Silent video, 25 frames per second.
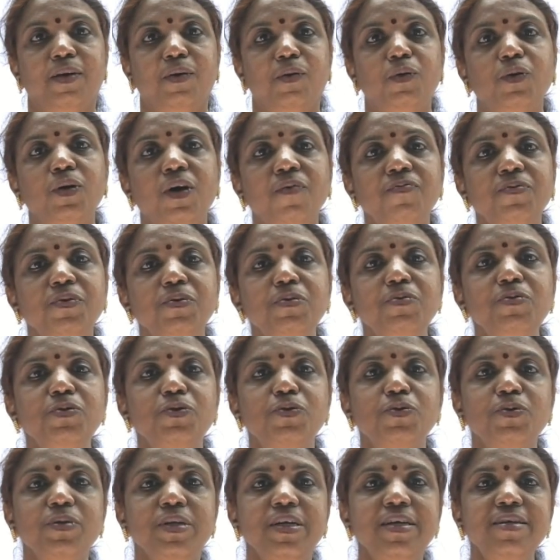Good afternoon
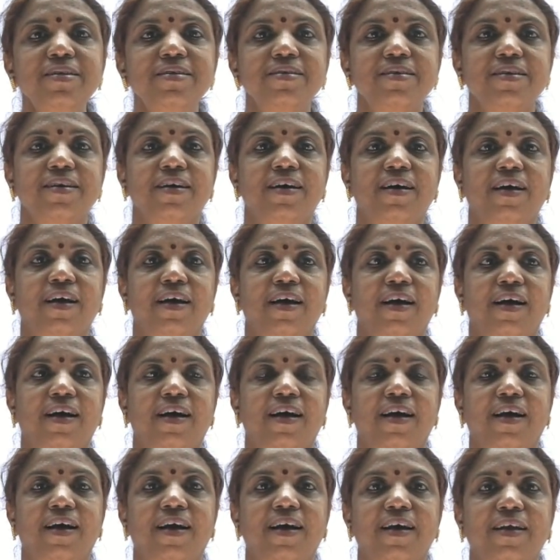students,
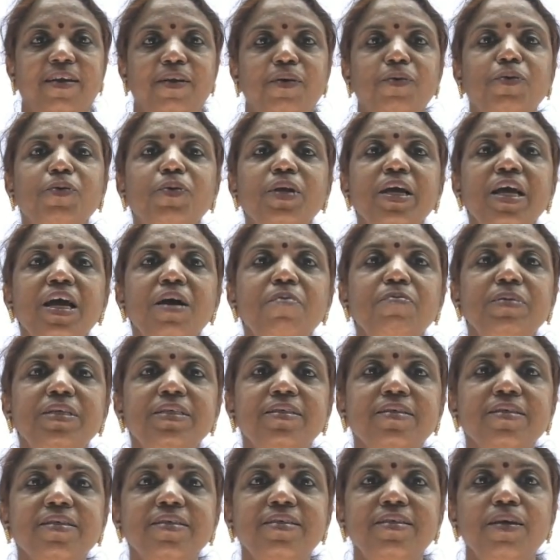and today I am
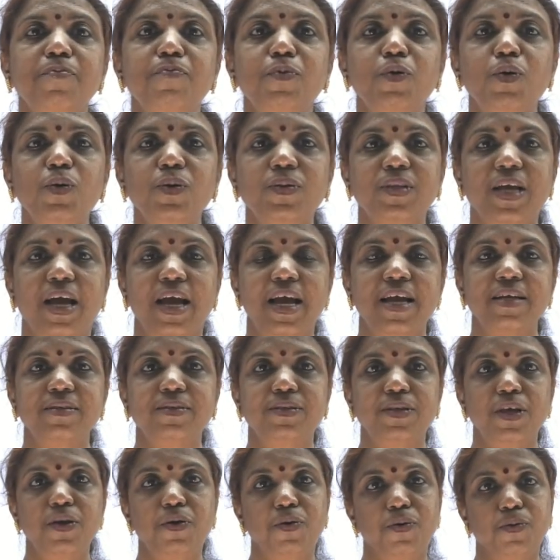discussing about the
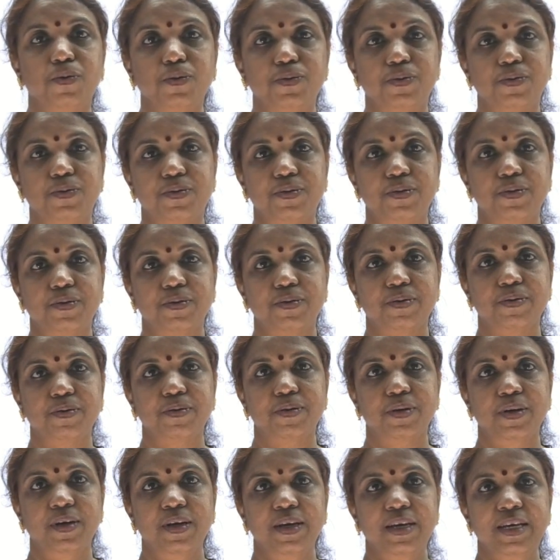SAQs.
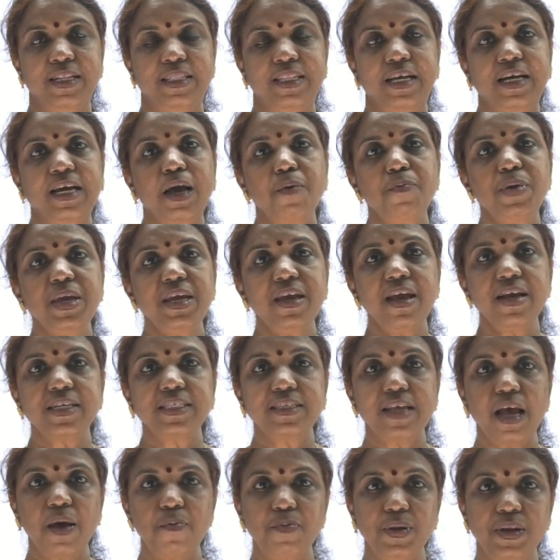The coming
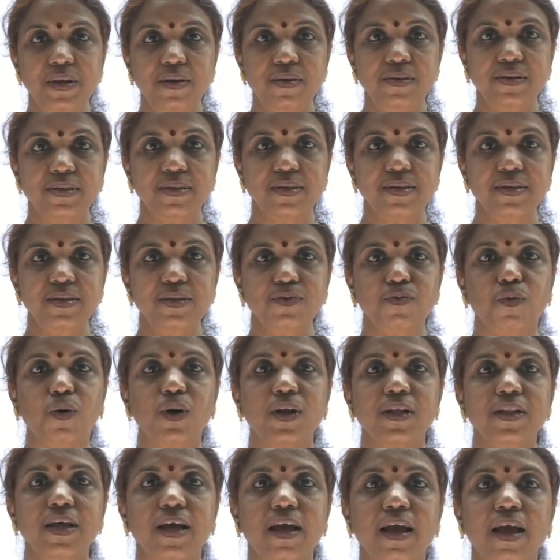examinations,
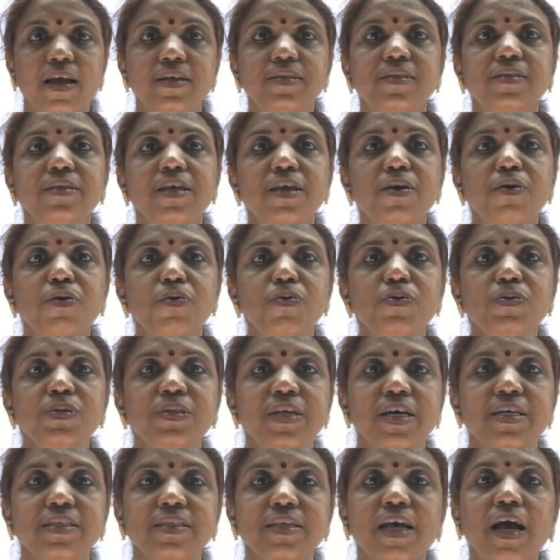what are the
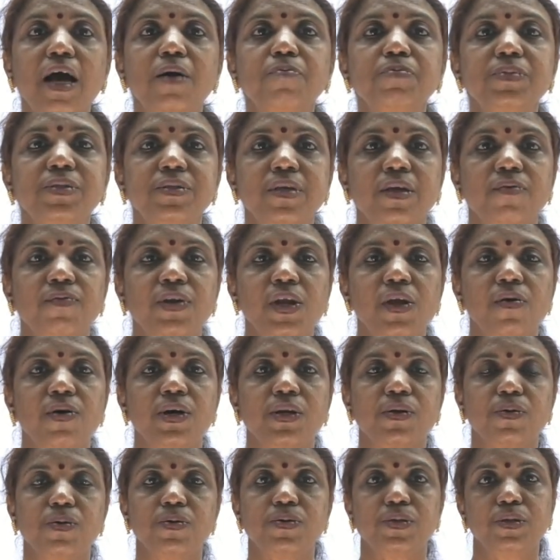SAQs has comes in
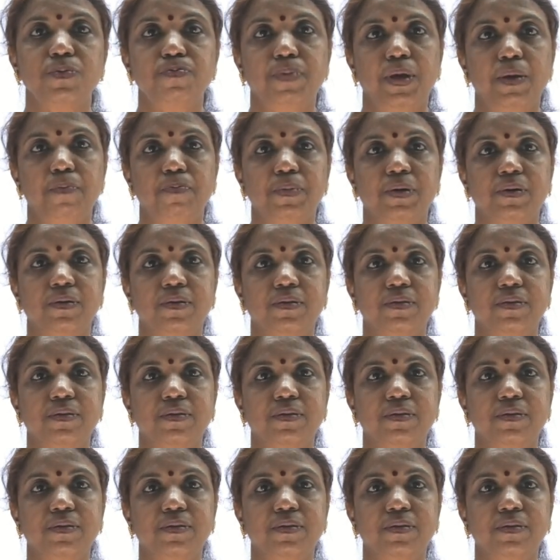your question paper.